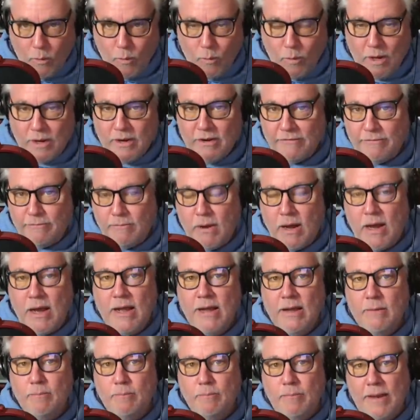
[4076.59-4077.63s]
one of
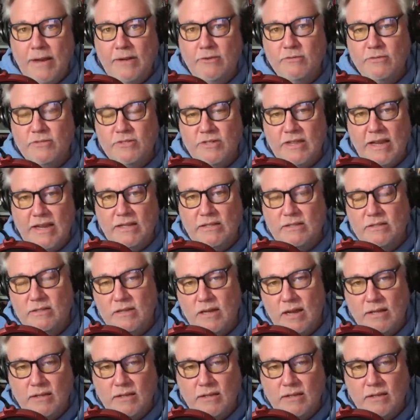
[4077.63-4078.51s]
my patron saints.